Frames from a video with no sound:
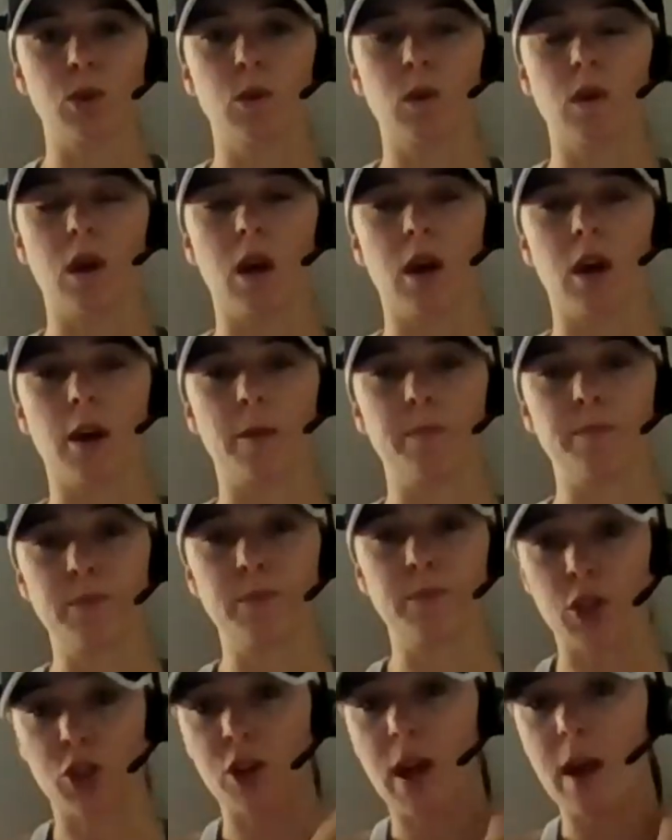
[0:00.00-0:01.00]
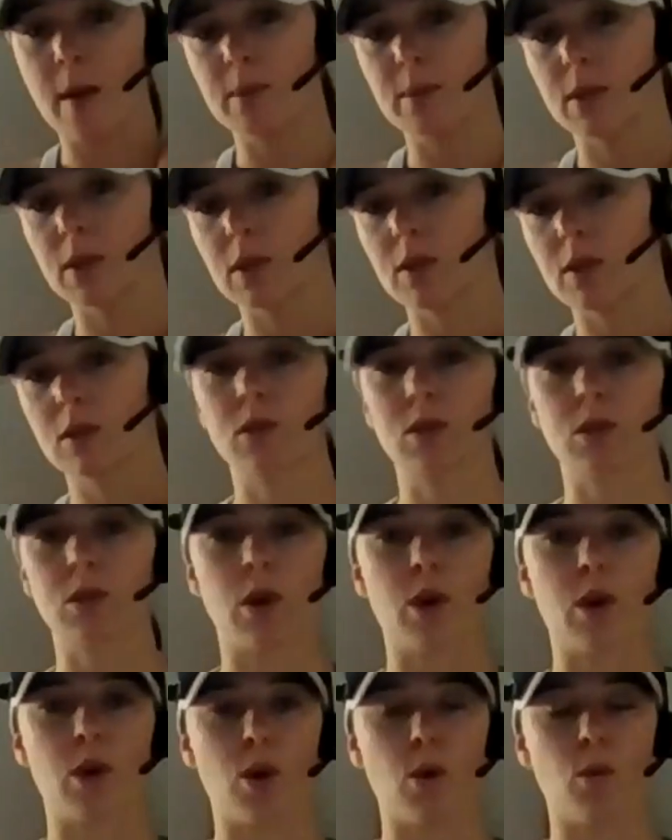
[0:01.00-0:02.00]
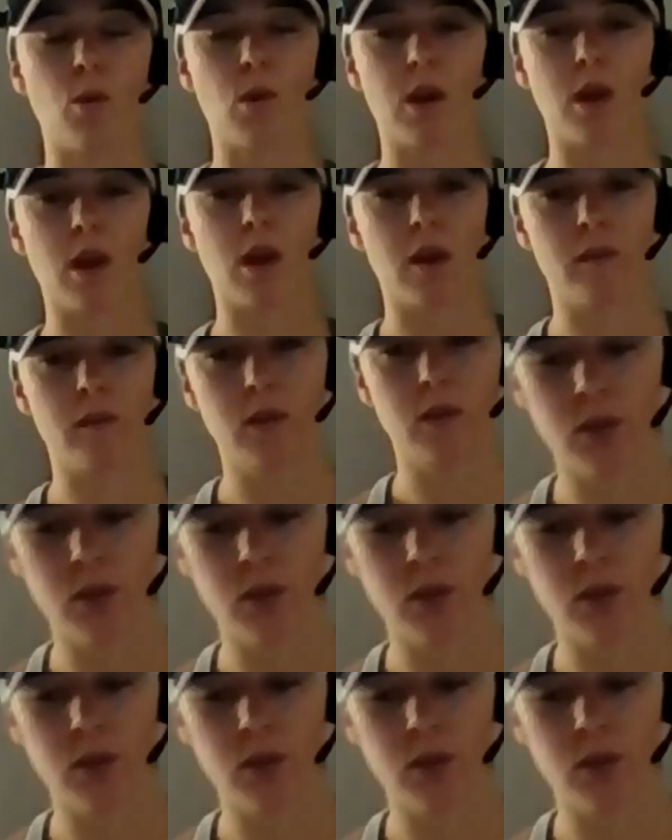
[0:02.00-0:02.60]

the traps. So what I'll have you